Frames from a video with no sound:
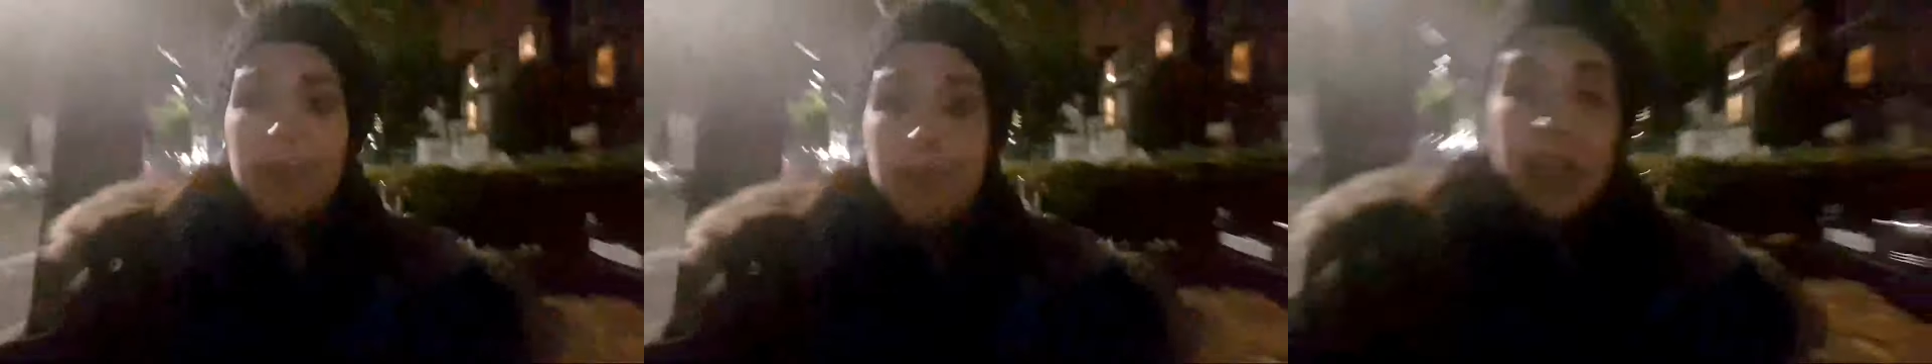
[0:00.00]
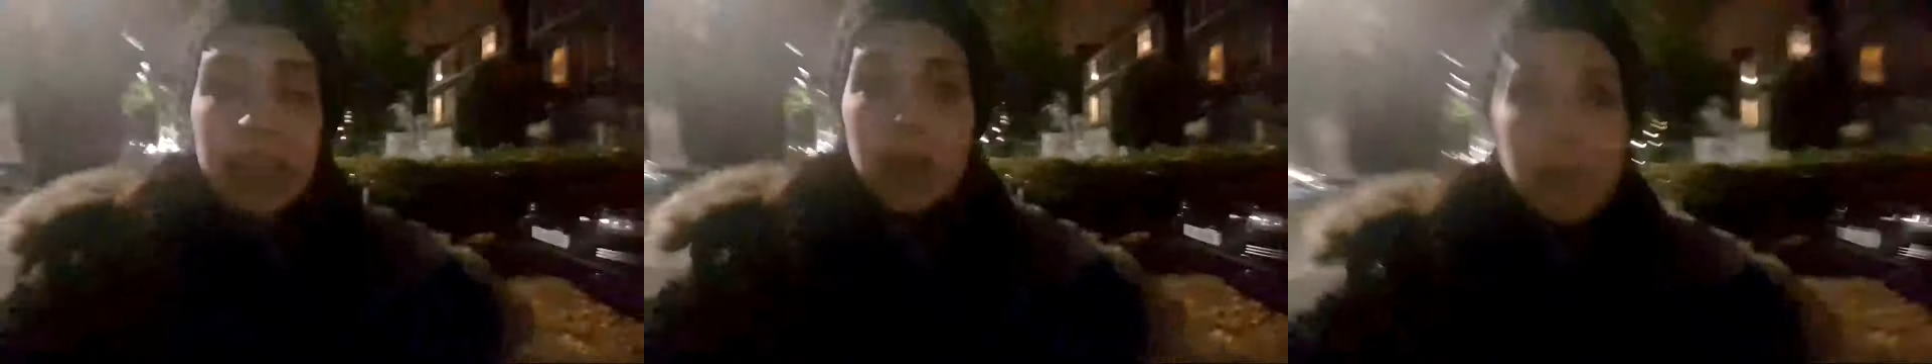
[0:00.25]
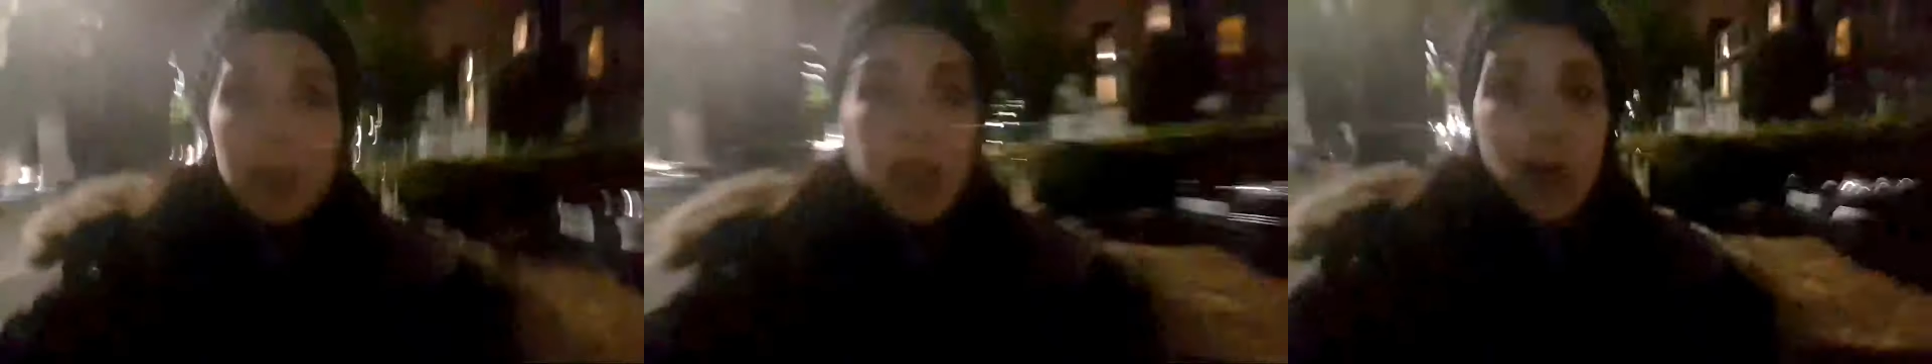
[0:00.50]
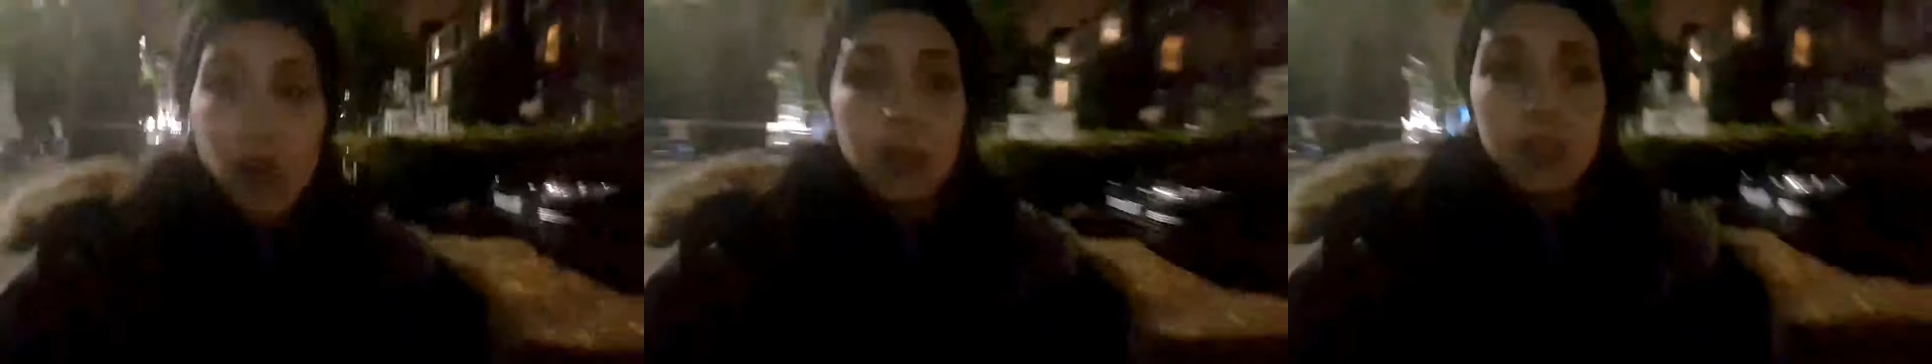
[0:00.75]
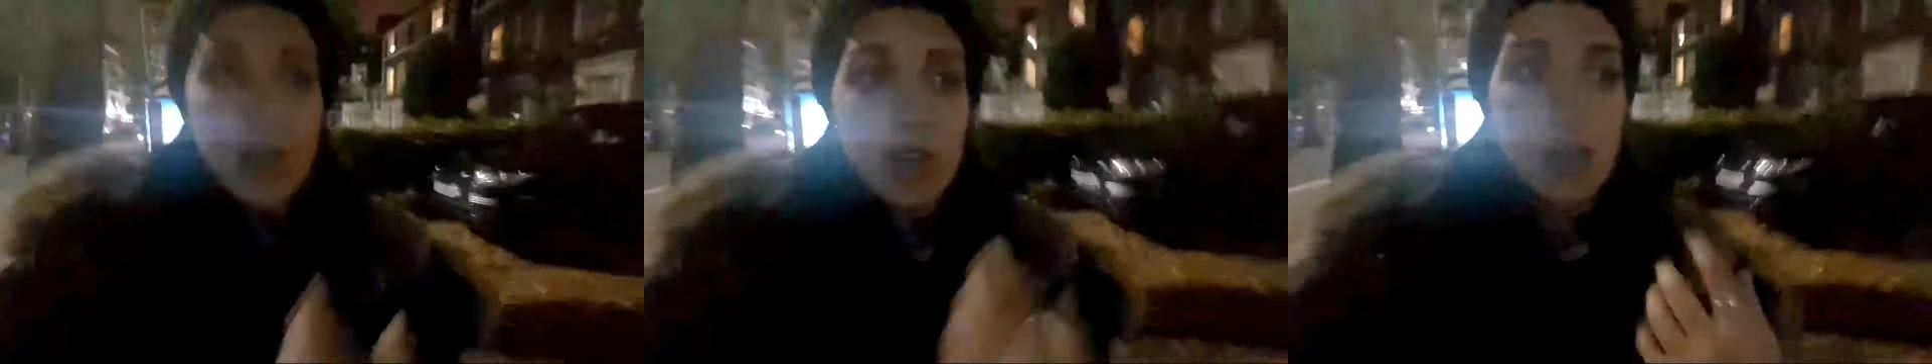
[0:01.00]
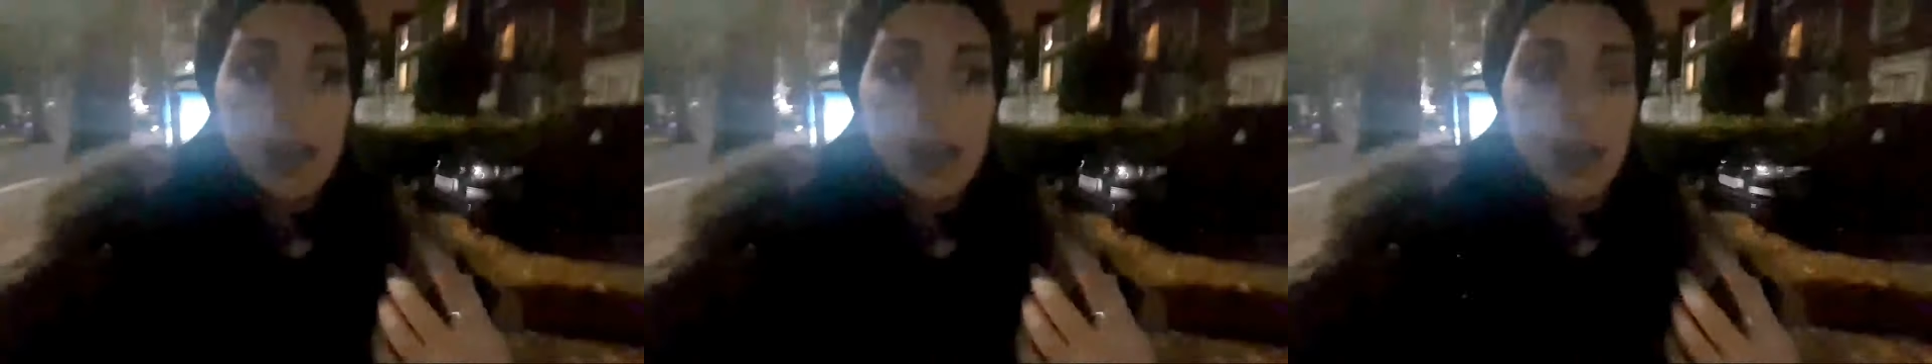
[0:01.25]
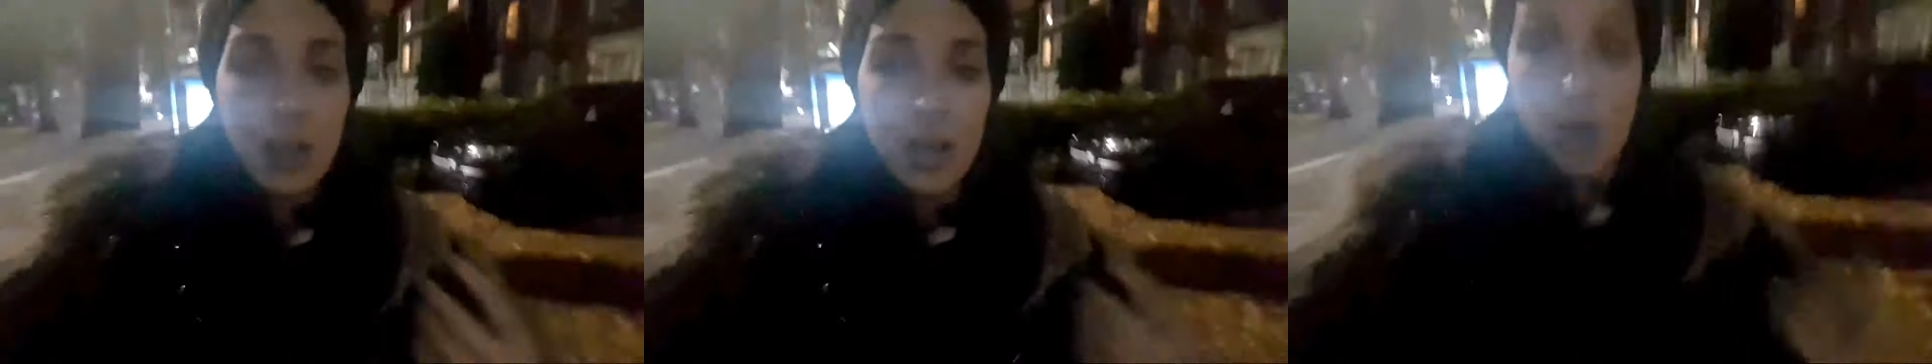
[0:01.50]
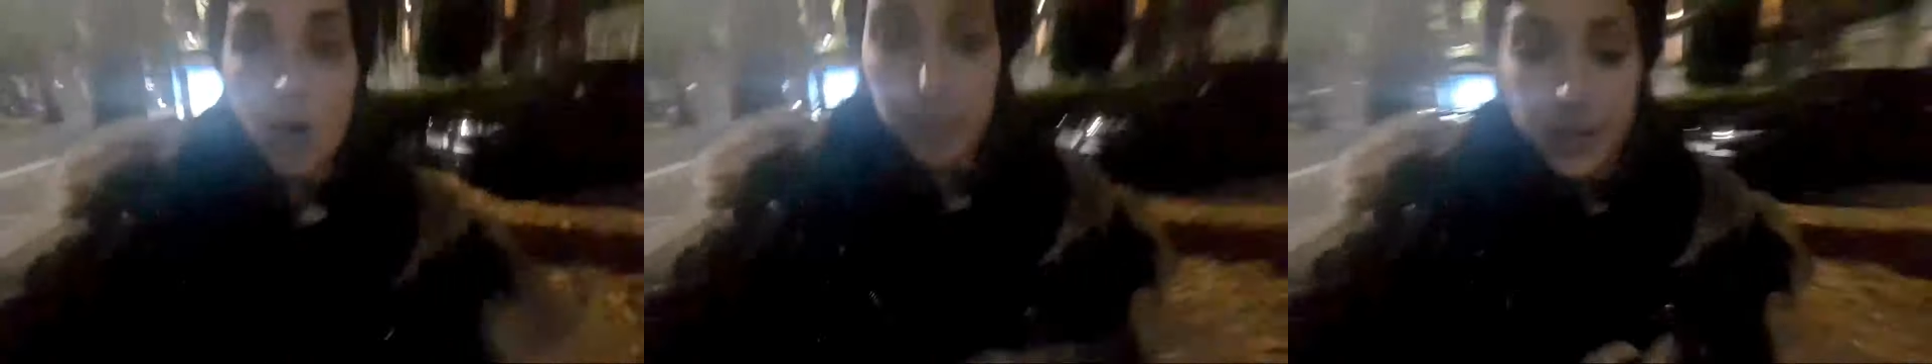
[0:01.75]
making my own
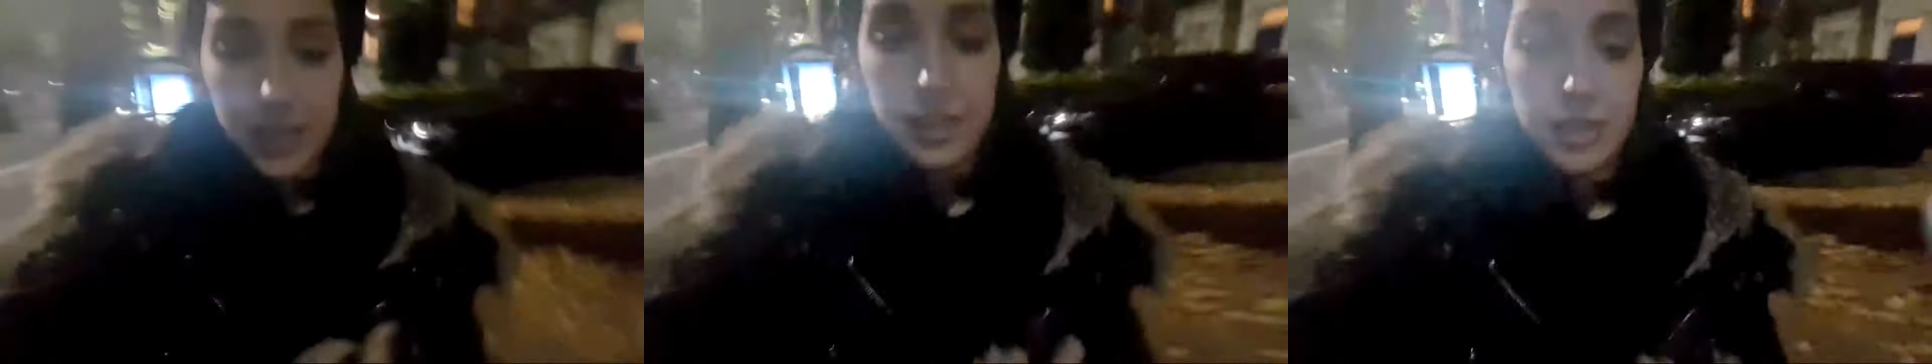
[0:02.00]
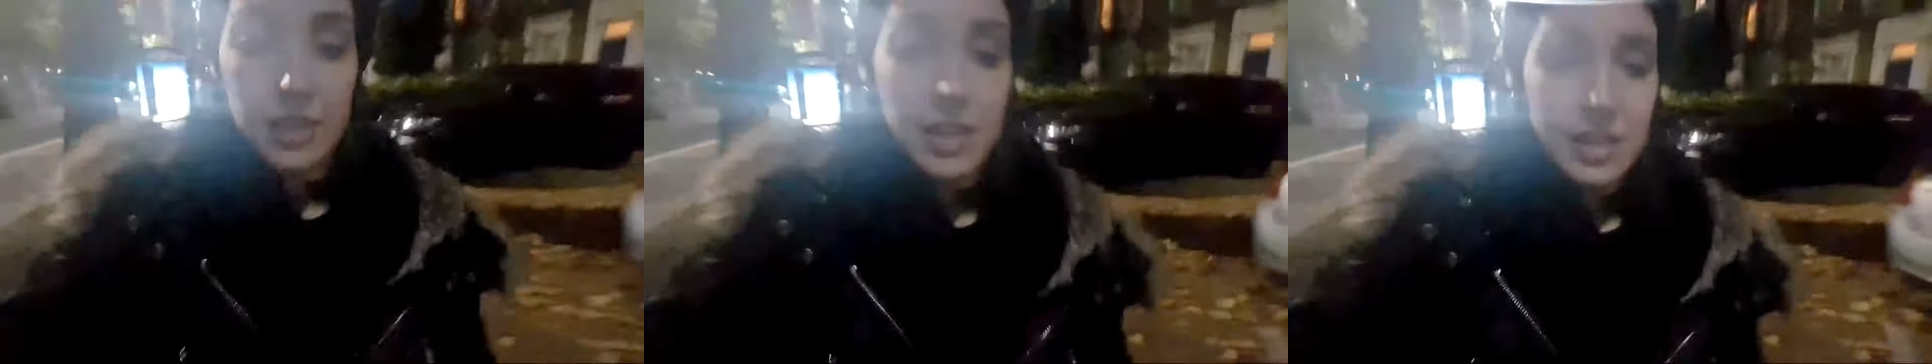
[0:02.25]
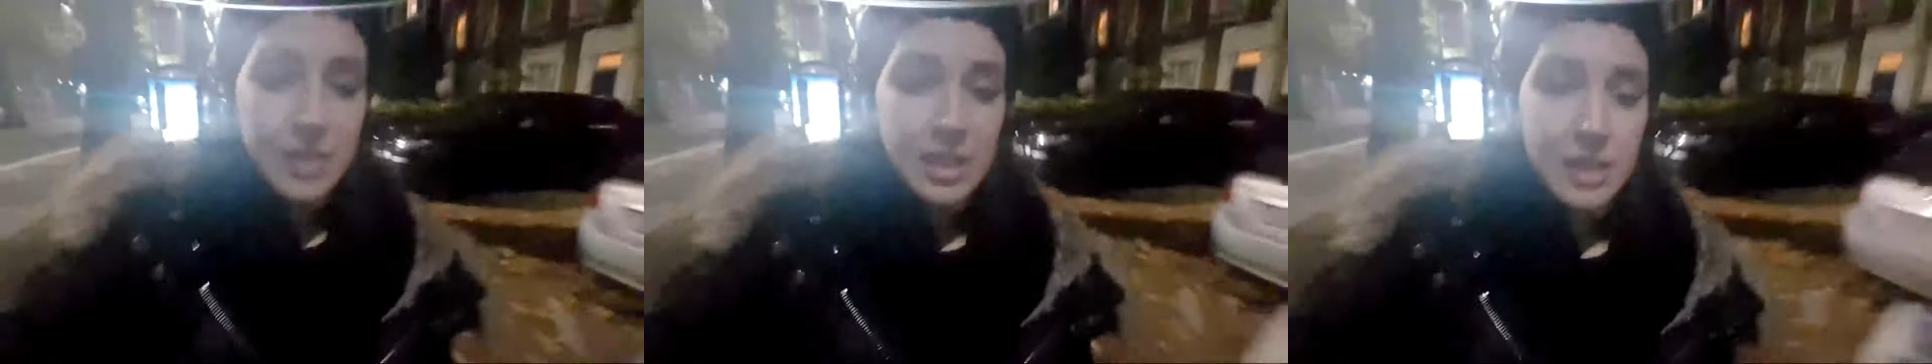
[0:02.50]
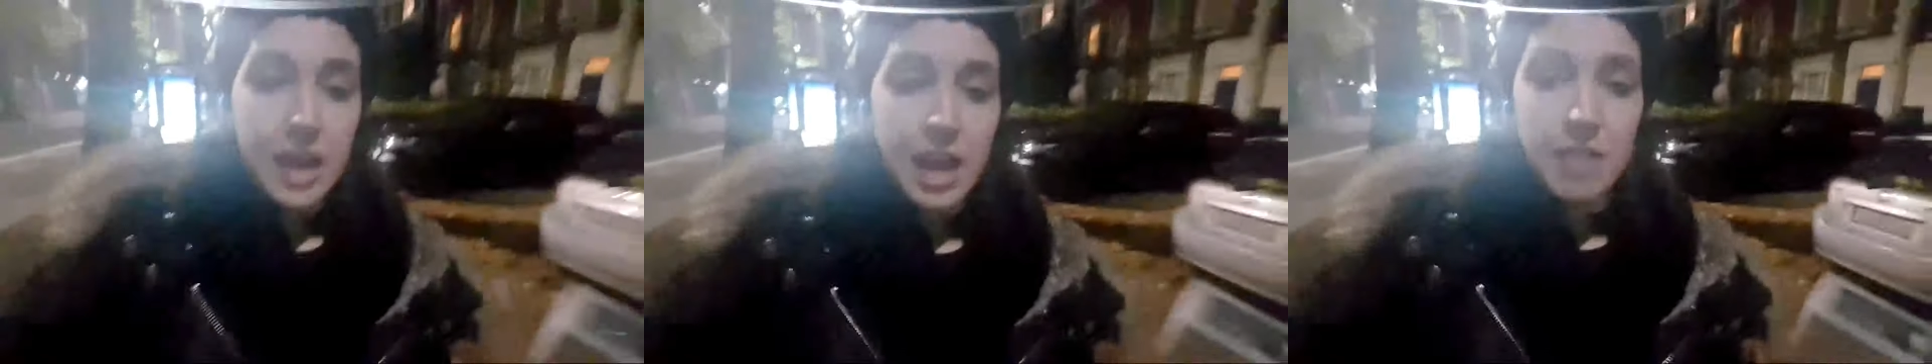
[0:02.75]
opinion. I started